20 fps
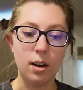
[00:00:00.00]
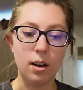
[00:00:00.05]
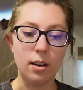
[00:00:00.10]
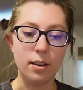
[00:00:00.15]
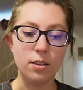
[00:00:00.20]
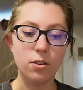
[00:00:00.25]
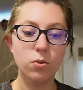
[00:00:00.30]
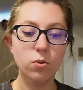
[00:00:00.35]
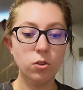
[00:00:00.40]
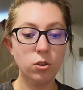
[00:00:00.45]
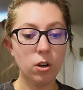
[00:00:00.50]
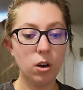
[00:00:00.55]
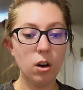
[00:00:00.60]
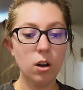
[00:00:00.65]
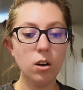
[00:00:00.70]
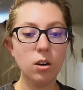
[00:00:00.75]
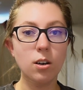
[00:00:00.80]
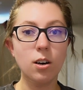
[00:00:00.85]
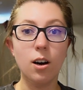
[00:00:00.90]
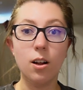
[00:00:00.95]

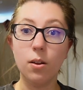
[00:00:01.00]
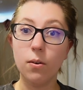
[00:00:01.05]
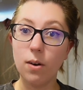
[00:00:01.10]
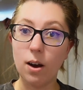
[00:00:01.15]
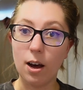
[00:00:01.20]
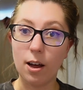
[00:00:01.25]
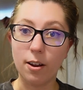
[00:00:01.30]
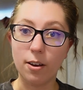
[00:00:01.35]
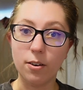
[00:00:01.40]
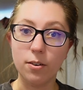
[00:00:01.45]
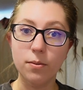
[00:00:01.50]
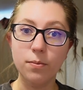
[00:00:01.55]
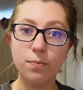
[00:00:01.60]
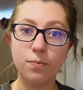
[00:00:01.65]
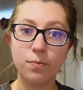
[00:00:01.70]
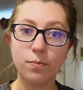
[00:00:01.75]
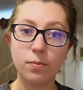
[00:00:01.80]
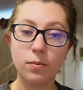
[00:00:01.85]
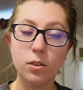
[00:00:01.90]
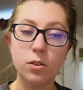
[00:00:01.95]
Utah, Colorado,
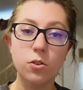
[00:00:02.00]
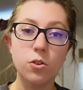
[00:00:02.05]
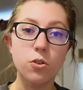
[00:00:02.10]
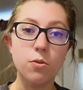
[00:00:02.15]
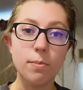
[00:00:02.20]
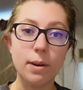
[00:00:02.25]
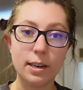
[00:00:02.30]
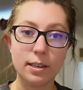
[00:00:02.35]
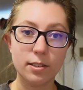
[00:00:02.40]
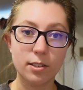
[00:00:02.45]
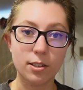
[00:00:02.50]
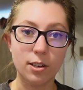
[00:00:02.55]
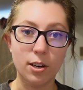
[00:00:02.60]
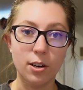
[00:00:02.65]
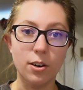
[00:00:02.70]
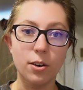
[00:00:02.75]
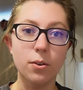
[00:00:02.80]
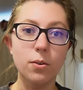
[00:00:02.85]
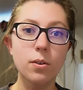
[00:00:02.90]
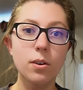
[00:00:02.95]
New
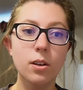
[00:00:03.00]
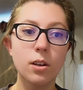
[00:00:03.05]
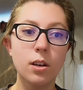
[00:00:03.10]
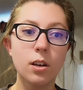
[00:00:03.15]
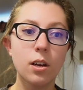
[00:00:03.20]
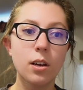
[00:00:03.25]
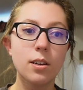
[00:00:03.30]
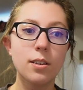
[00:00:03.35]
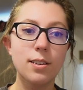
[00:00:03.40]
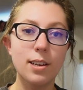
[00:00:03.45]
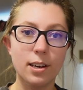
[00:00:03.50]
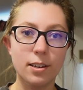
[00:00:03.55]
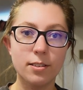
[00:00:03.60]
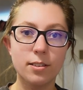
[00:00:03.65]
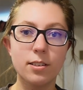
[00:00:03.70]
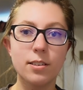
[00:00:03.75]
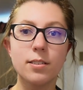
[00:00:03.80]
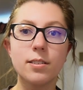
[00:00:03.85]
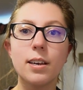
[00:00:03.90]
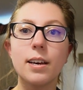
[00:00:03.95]
Mexico,
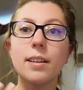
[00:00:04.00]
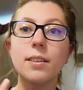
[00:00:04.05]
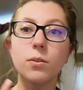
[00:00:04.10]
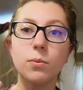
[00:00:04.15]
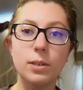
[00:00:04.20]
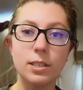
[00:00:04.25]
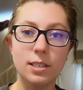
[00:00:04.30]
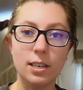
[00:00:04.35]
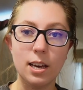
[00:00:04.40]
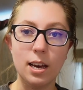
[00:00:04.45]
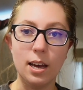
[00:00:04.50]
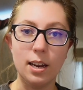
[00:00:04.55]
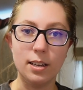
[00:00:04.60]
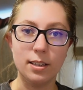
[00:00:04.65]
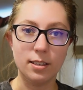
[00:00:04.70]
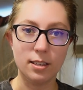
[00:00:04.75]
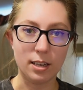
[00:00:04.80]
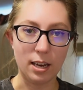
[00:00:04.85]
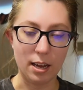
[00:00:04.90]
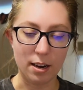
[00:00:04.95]
Texas, and Louisiana
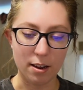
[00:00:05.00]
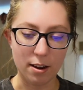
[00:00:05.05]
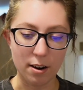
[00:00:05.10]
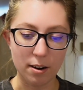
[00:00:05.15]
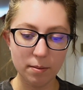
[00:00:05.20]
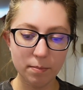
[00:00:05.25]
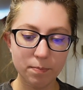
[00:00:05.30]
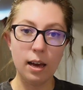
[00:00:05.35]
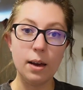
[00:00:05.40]
to get here.